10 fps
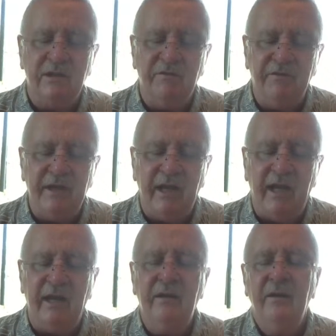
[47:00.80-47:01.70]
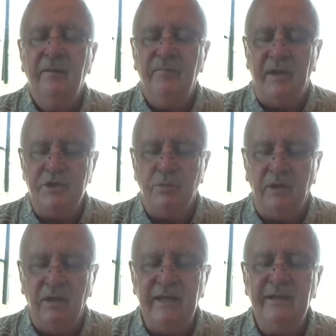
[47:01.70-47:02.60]
at the VA, that you would
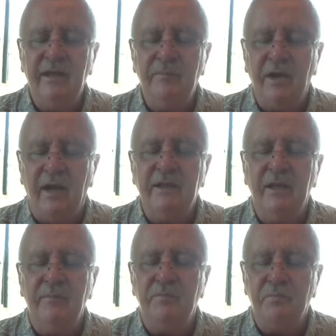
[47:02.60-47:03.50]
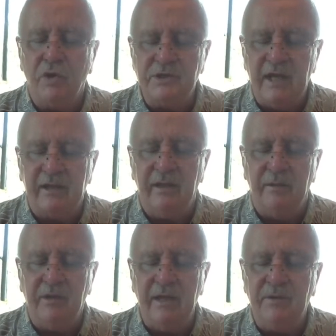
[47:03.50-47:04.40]
lead them, guide them, protect
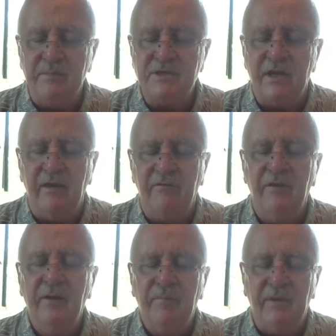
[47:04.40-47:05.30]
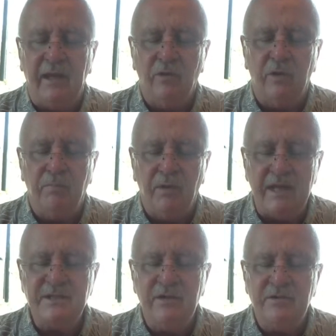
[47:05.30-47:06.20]
them, keep them safe. And Lord,
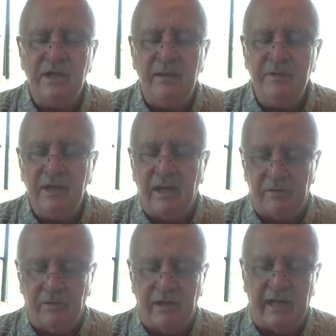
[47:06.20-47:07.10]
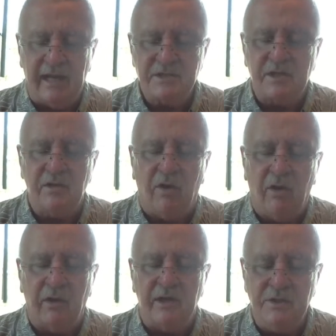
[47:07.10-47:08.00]
bless their time together. And I ask it
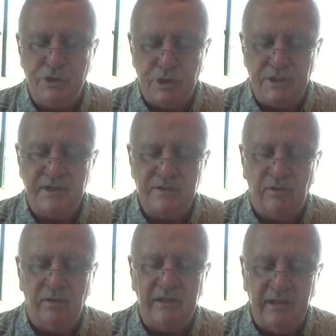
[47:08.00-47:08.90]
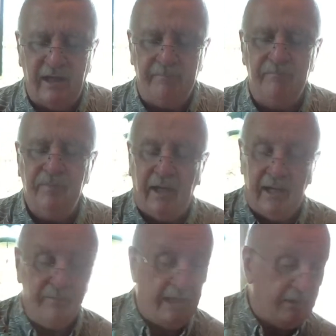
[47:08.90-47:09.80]
all in Jesus' holy name.
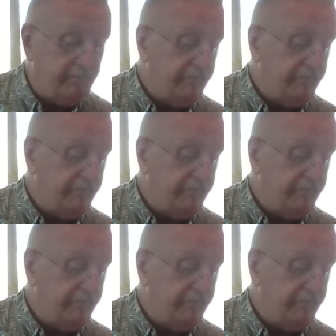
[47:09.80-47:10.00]
Amen.